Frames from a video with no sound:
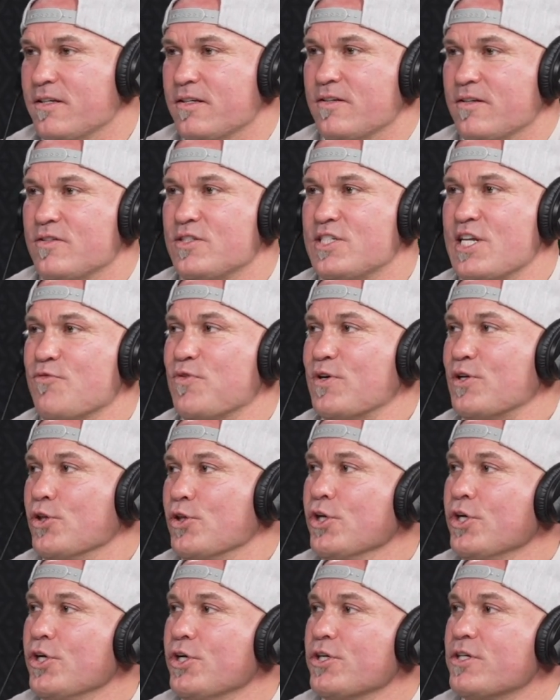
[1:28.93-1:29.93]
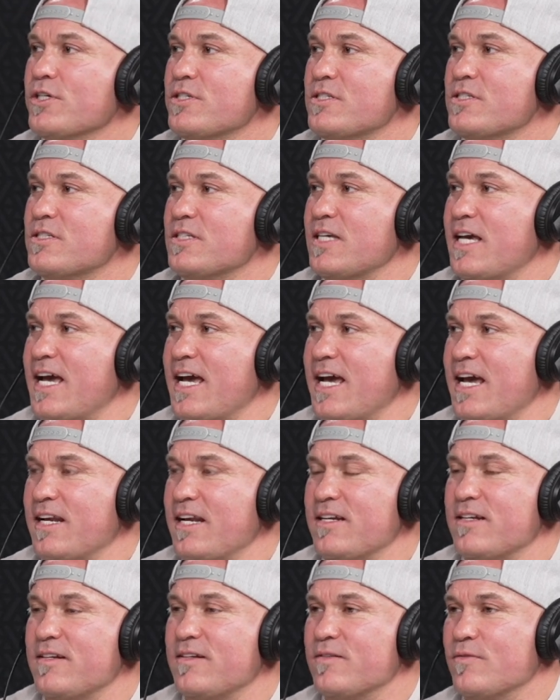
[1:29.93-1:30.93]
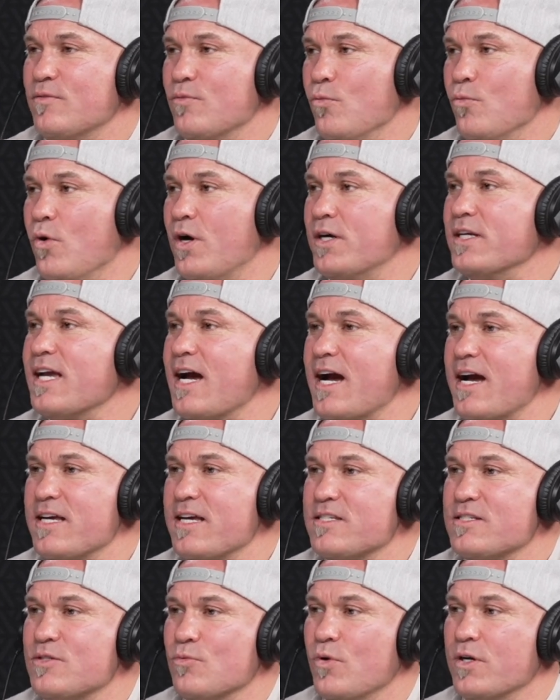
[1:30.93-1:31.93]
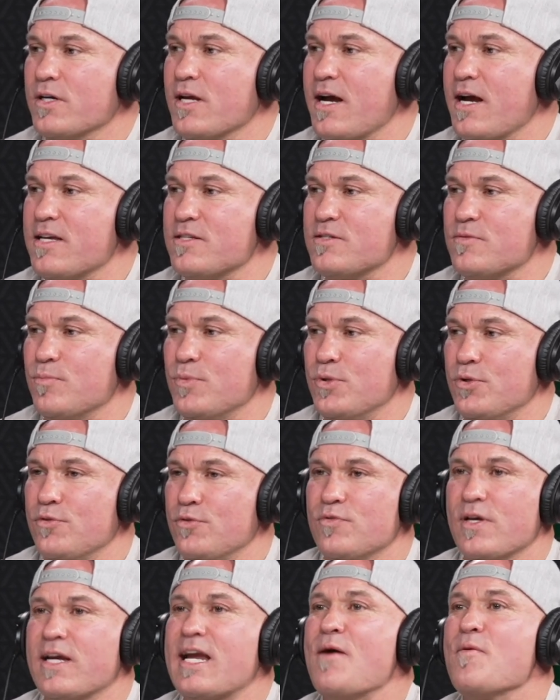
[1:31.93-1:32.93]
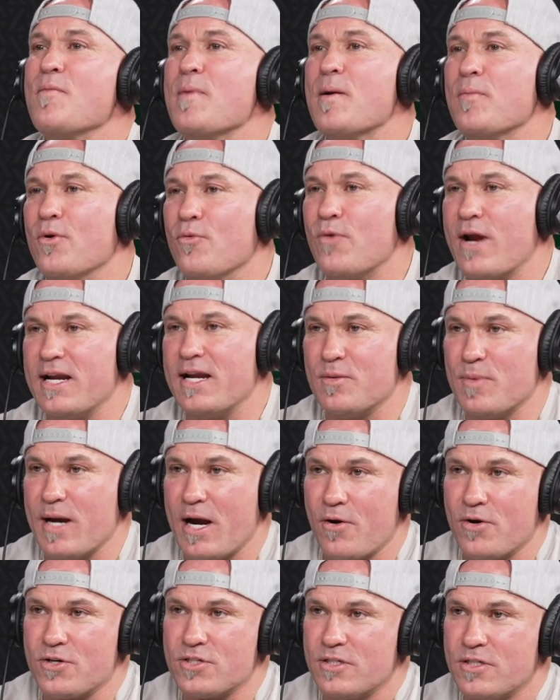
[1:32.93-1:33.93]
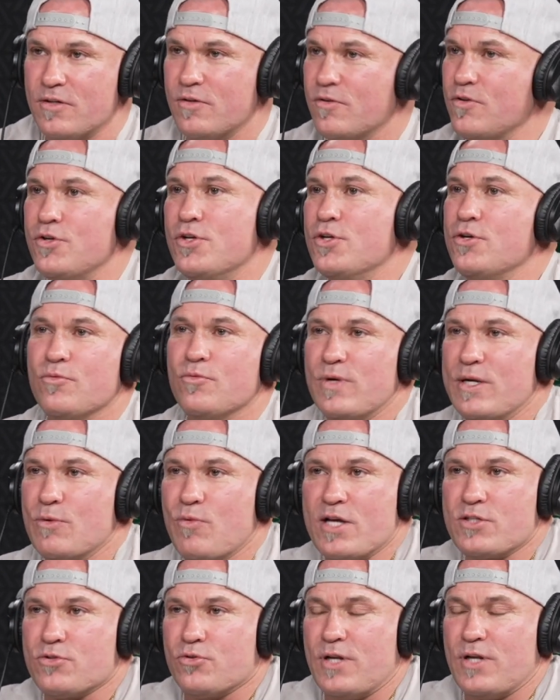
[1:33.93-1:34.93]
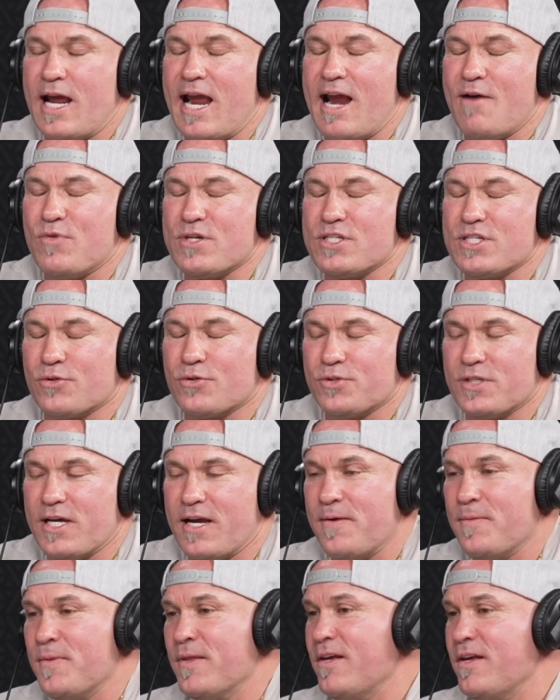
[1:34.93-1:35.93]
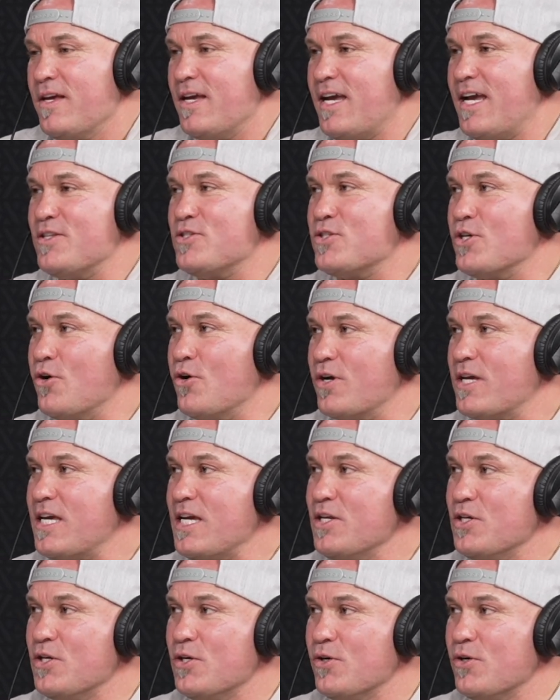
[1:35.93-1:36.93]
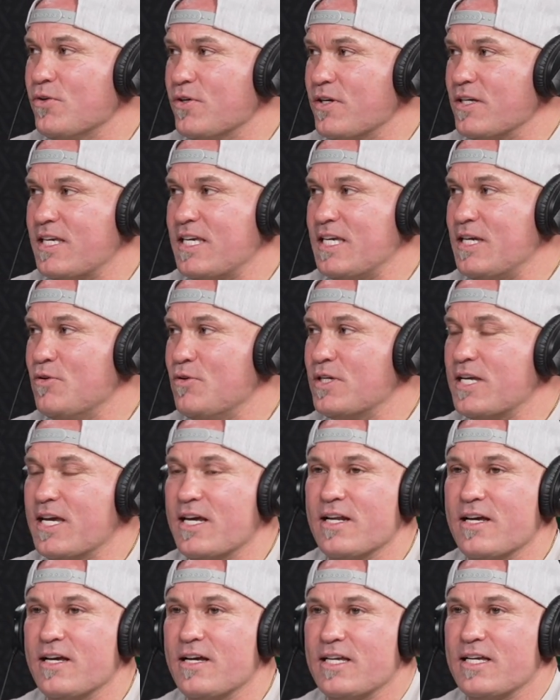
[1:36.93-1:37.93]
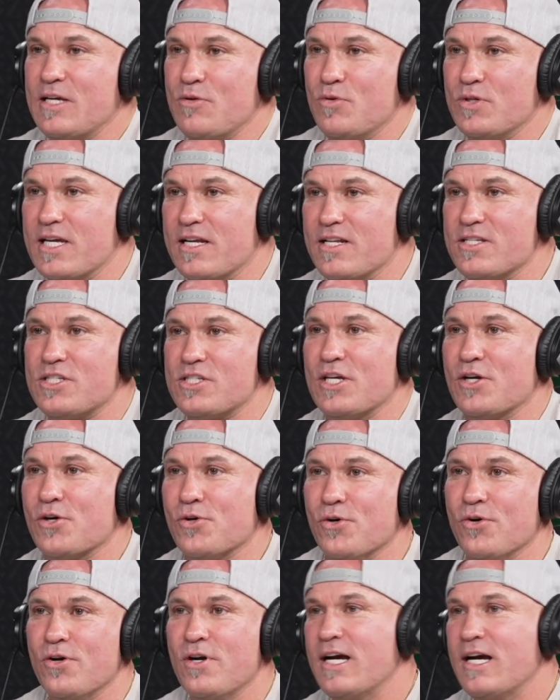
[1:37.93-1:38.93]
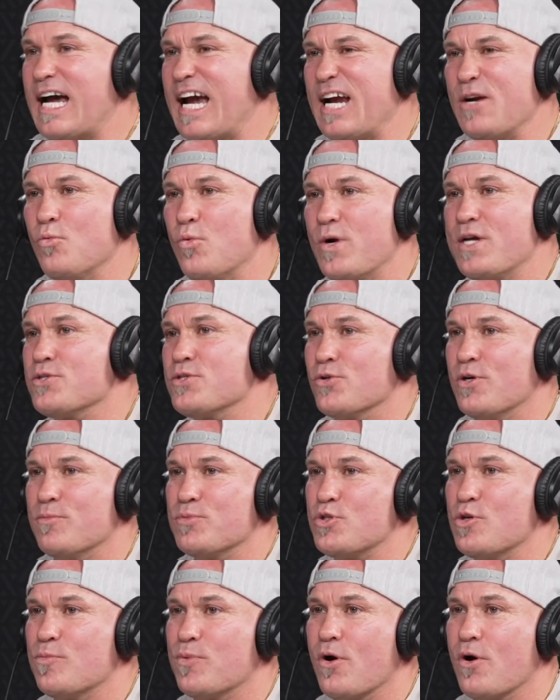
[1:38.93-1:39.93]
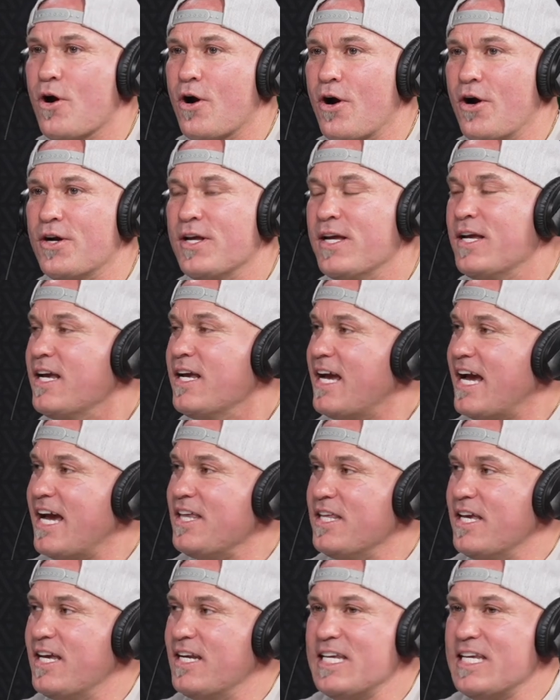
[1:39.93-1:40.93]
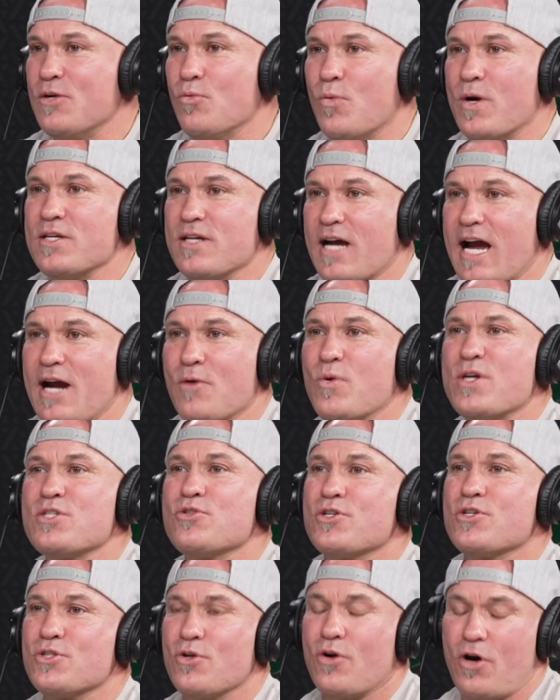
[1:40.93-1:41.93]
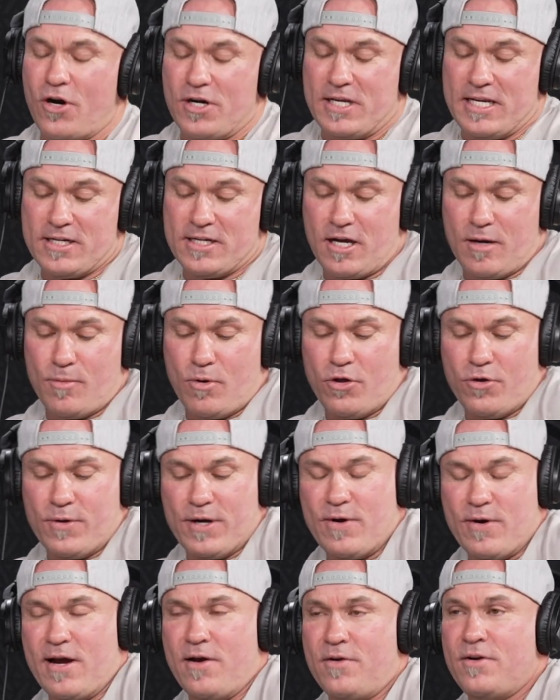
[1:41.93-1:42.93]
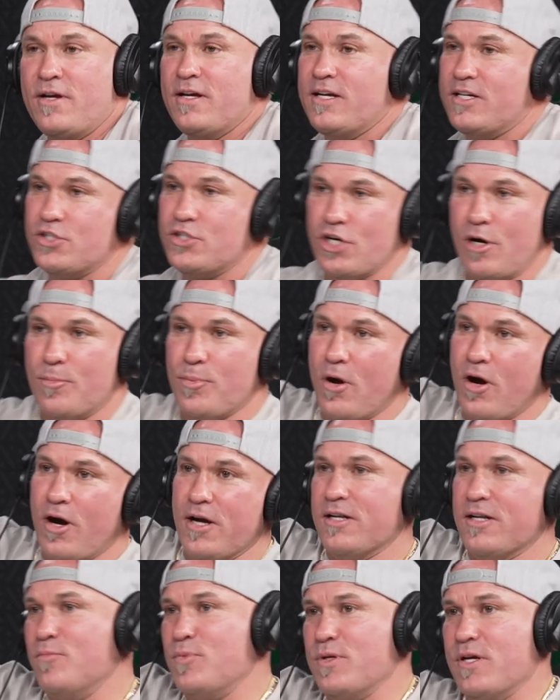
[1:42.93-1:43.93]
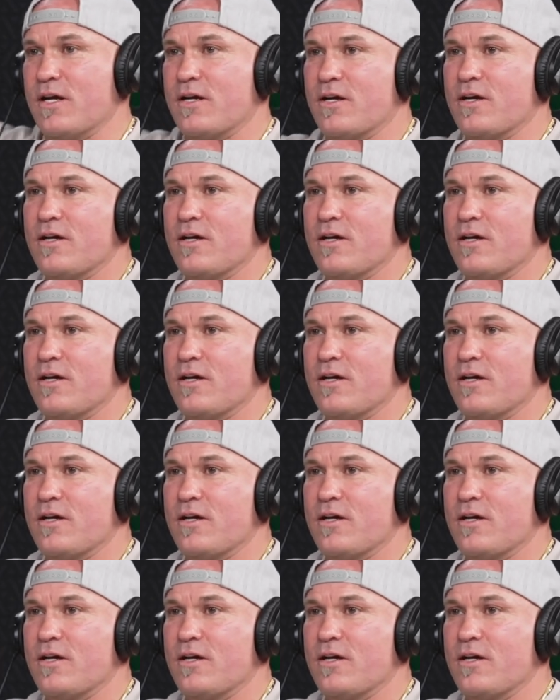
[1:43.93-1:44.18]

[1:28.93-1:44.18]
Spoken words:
different looks, and one guy's move. Like, I remember Randy Bowers knew we wrestled every single day, and so he knew he would get a single. I'd whizzer him super hard, and then I'd whizzer it so hard he'd come all the way around, jump on, and be like,